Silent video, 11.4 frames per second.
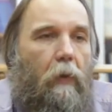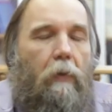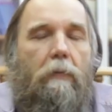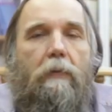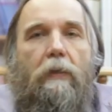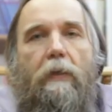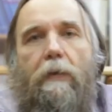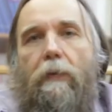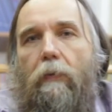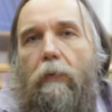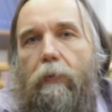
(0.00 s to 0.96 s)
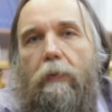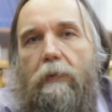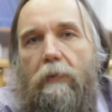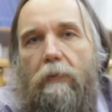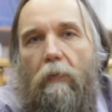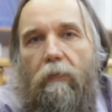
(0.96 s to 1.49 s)
continue the
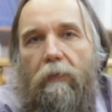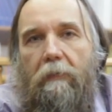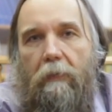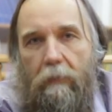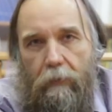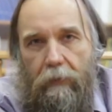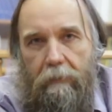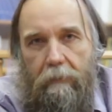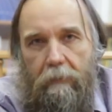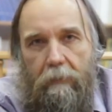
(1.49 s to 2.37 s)
process of evolution